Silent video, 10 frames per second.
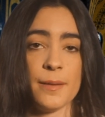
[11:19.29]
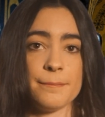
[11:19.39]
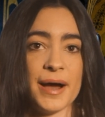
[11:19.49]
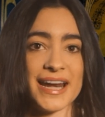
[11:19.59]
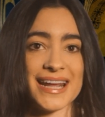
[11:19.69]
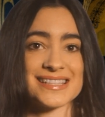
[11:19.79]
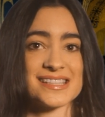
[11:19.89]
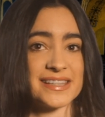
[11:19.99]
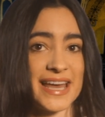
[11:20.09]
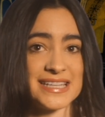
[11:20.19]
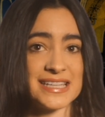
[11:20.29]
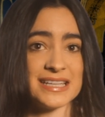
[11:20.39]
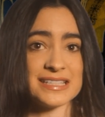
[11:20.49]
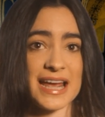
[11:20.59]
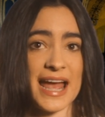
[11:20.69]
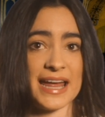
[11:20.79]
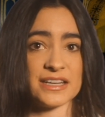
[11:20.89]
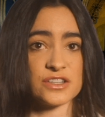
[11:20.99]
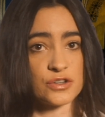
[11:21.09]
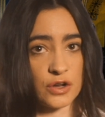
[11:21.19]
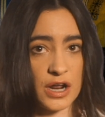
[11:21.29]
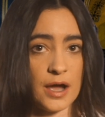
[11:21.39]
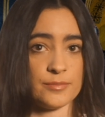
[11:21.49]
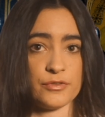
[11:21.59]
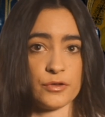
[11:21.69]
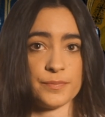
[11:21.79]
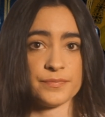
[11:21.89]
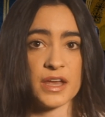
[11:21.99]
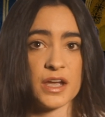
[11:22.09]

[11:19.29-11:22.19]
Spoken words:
but it's latent and not harmful.